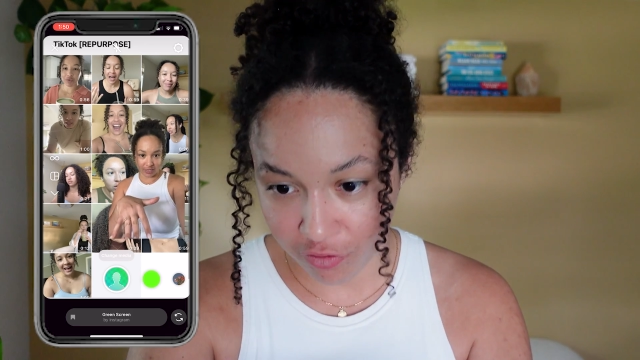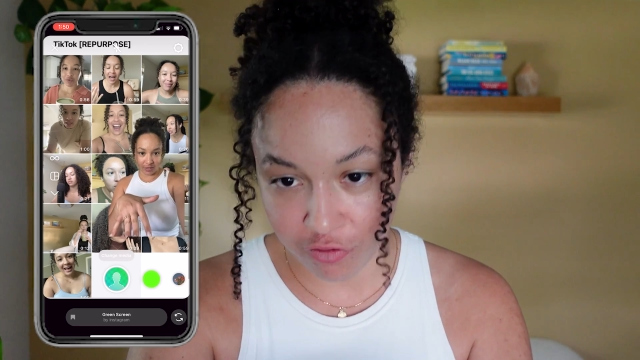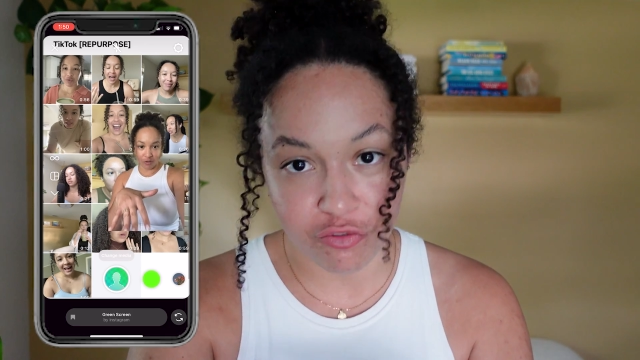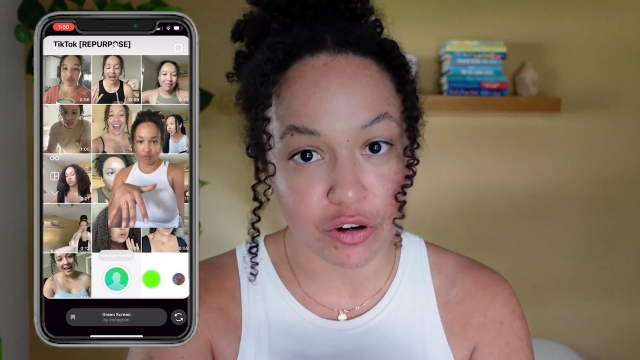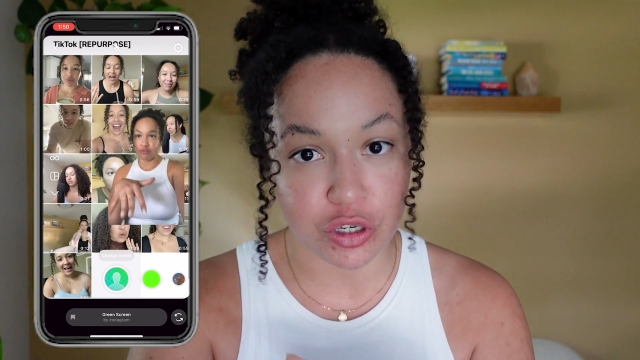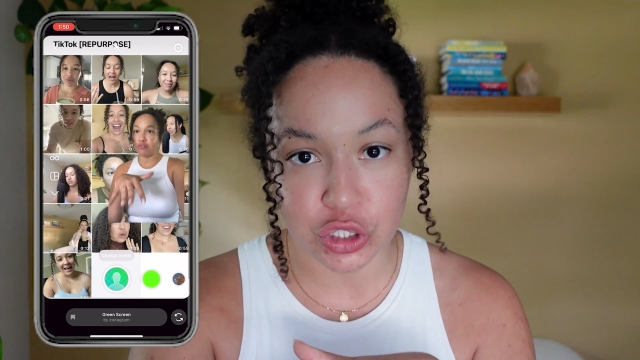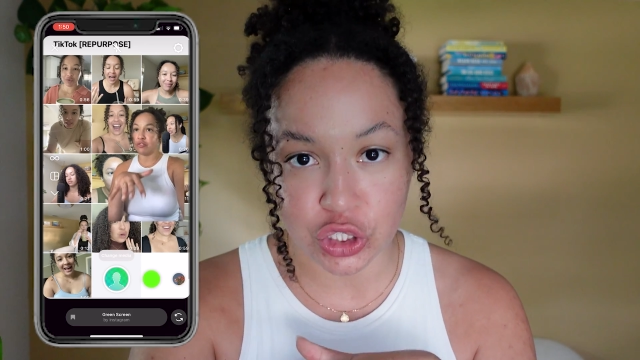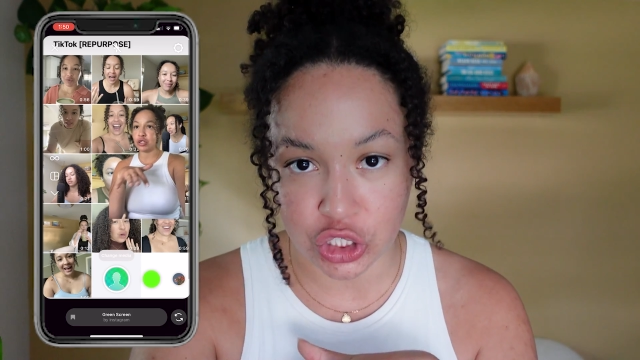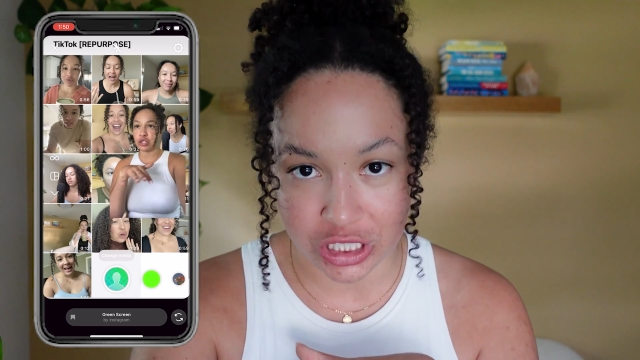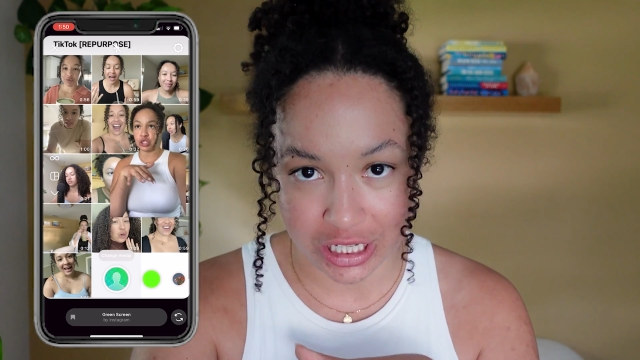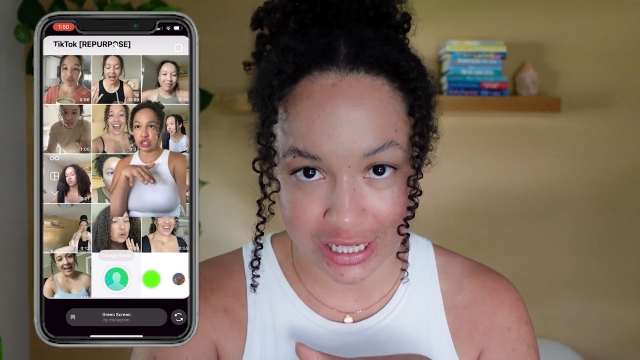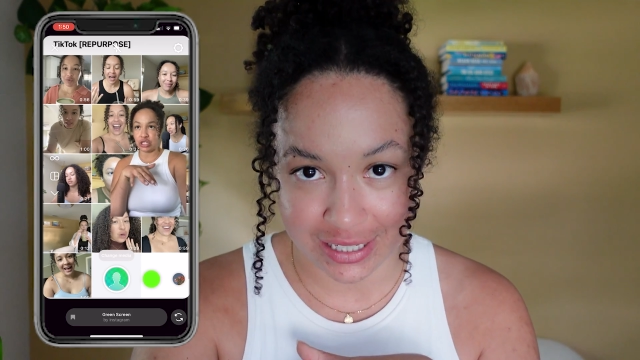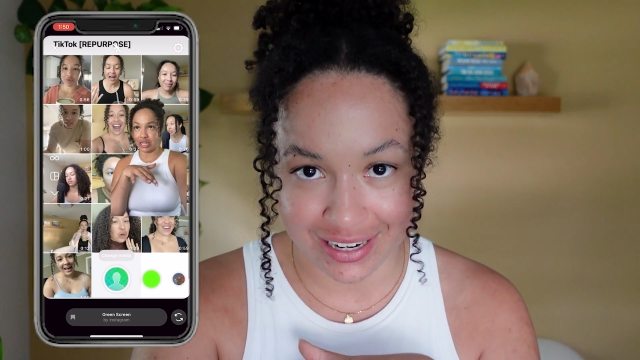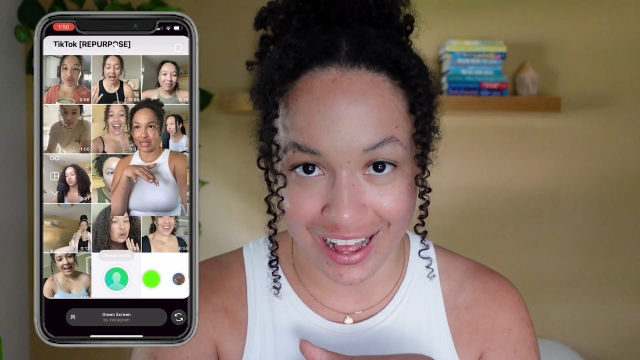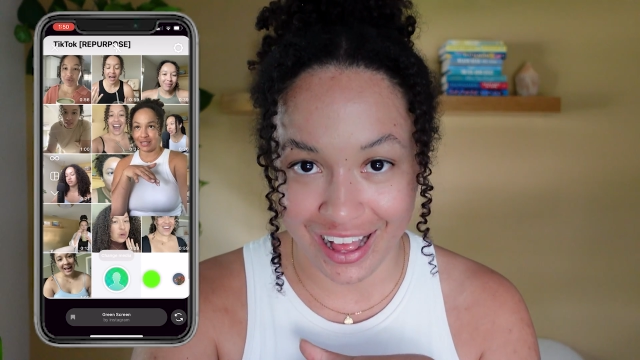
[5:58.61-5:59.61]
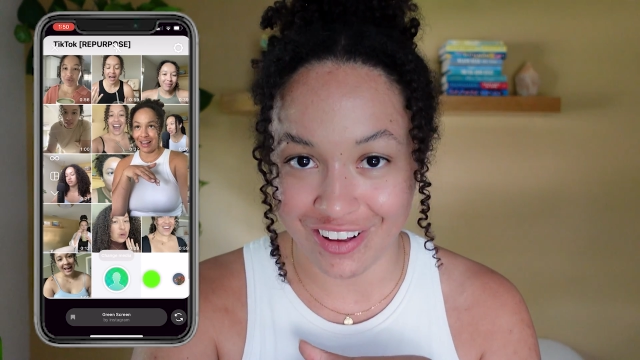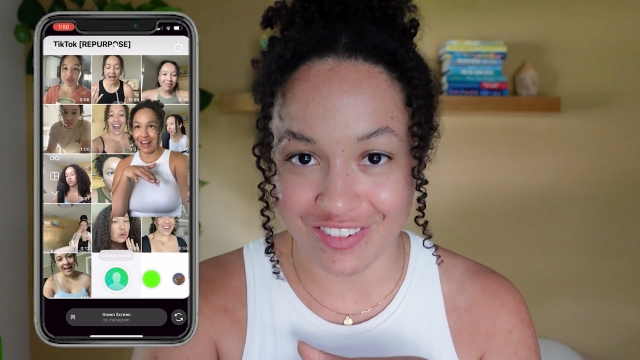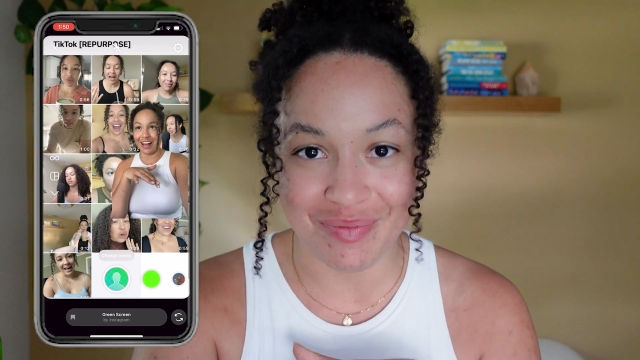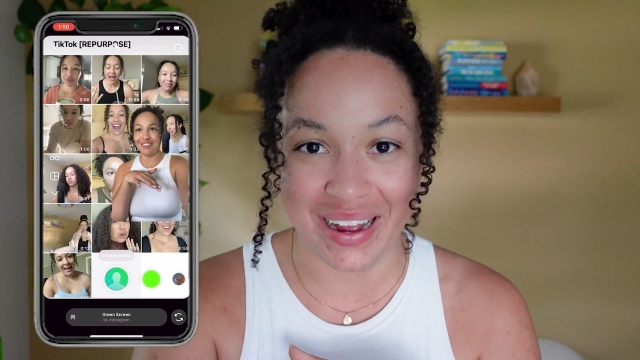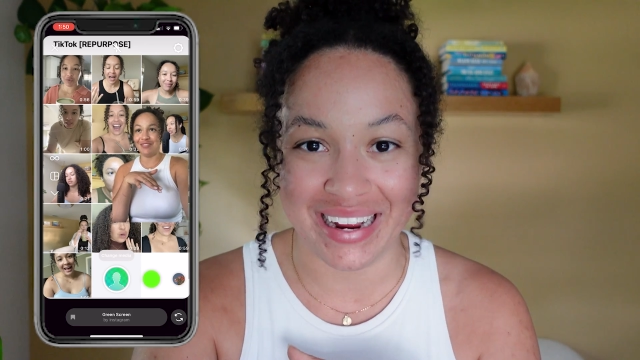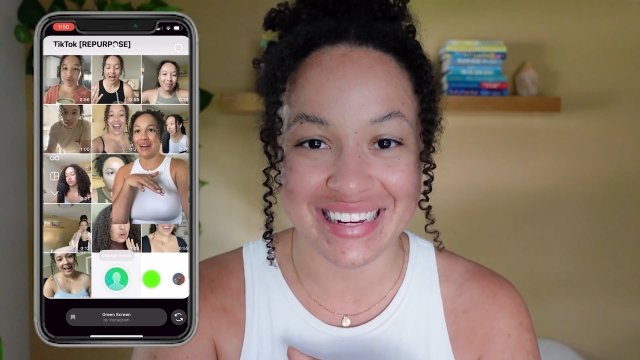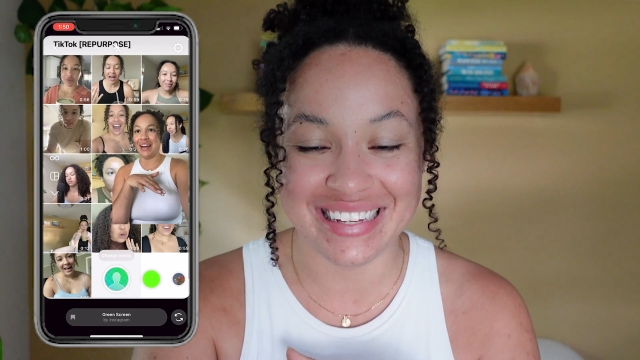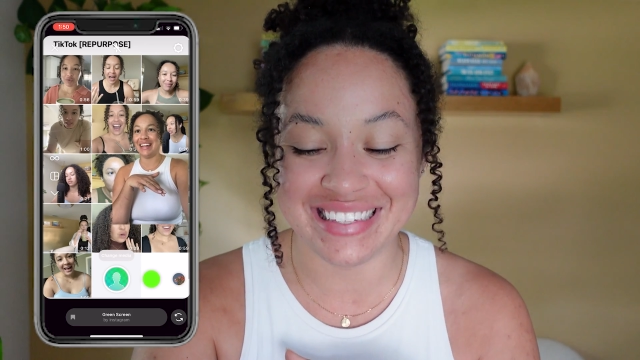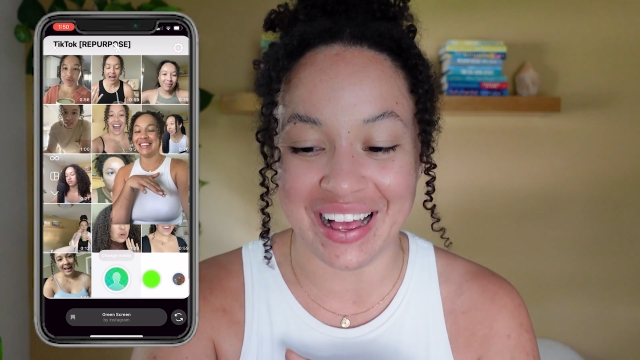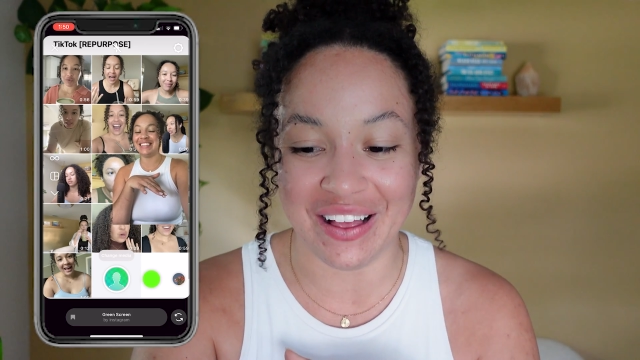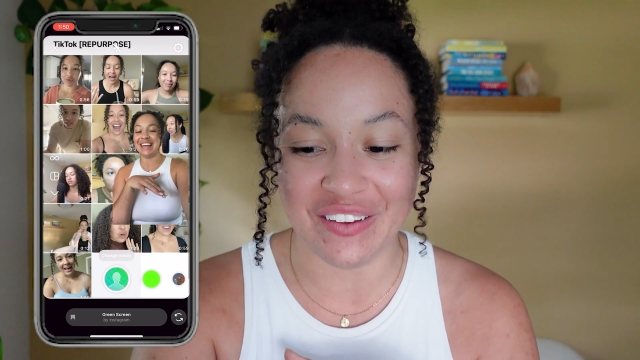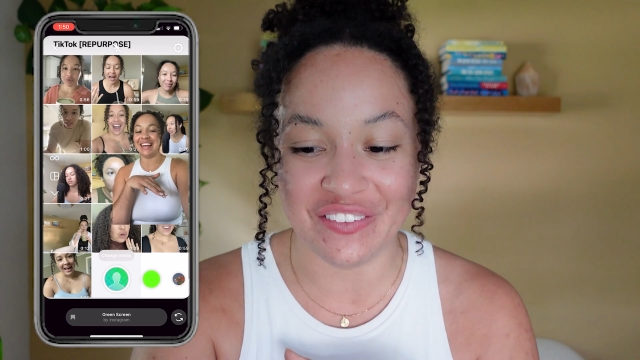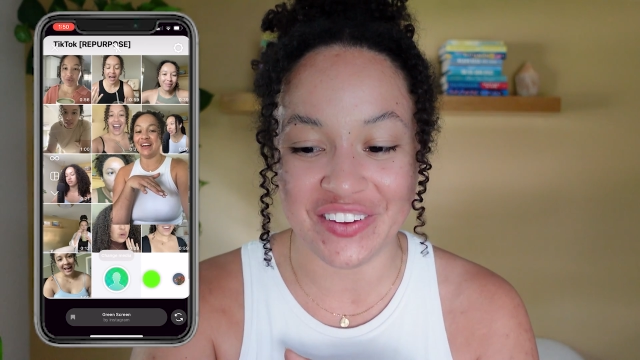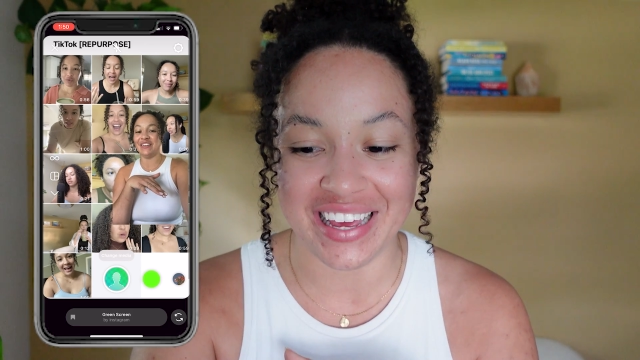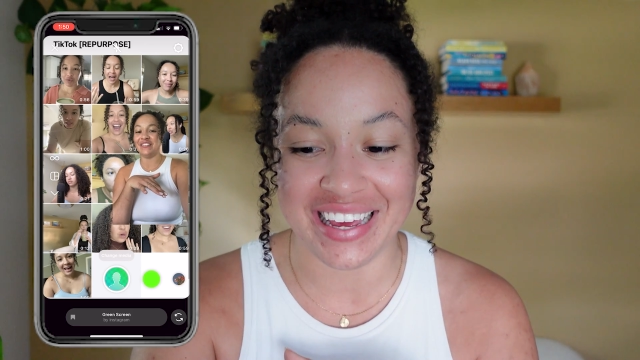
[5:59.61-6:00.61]
version of
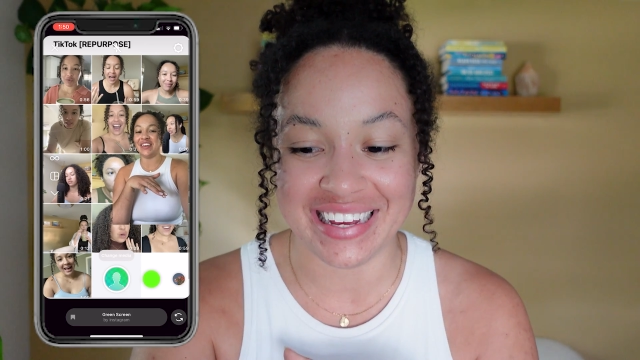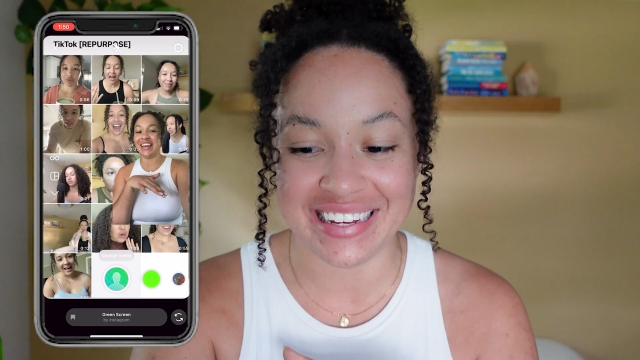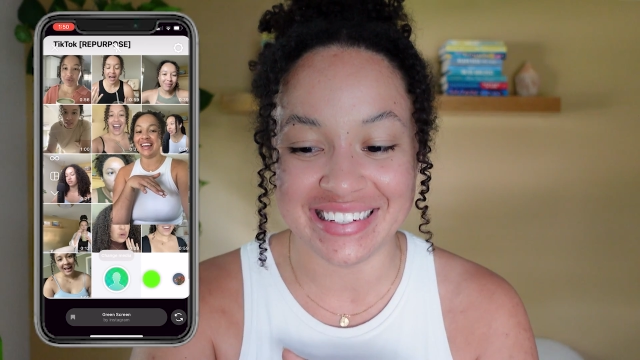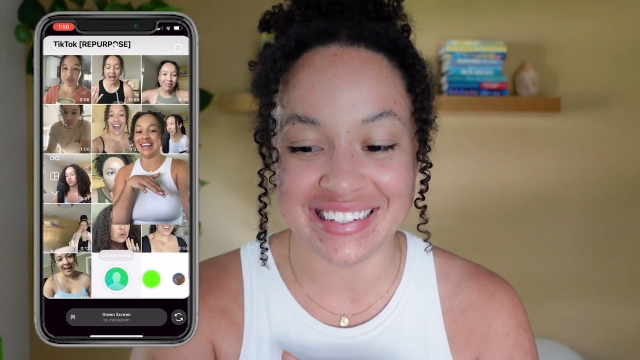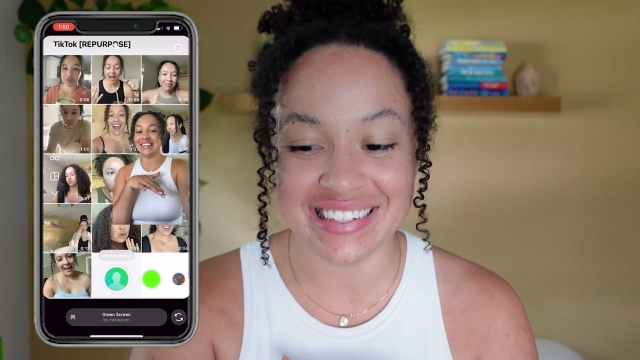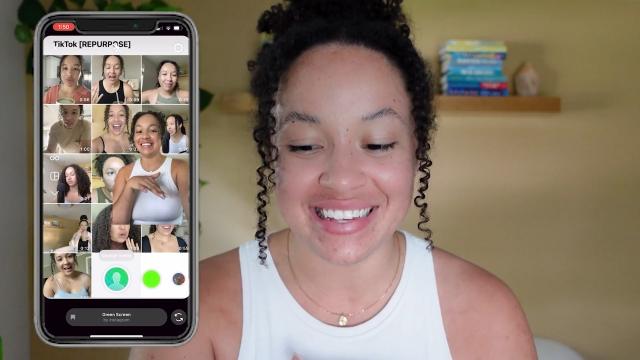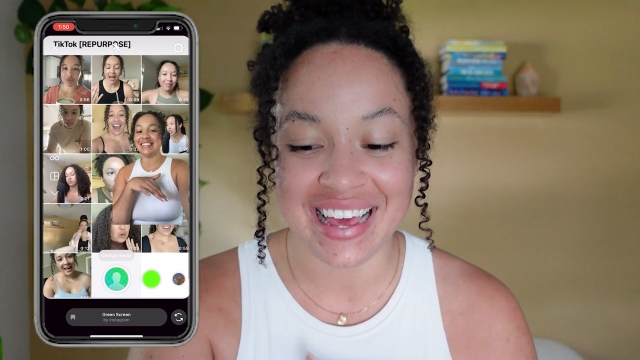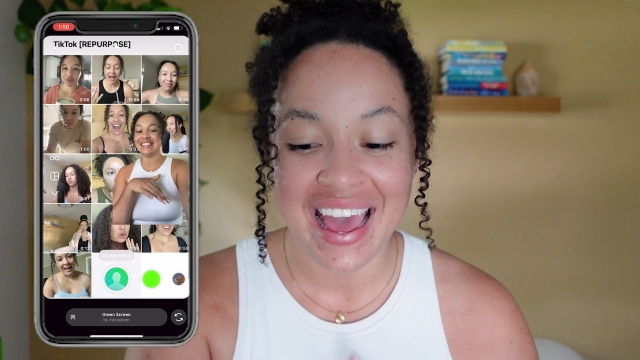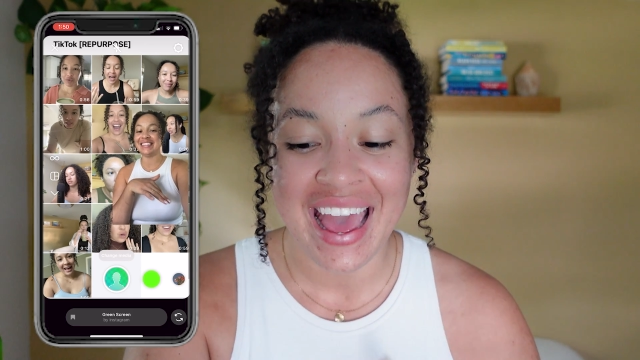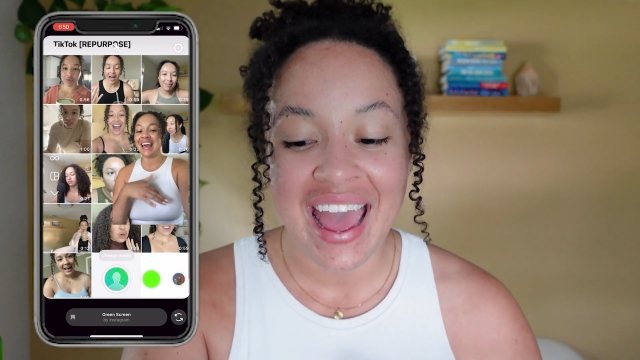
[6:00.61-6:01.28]
myself is.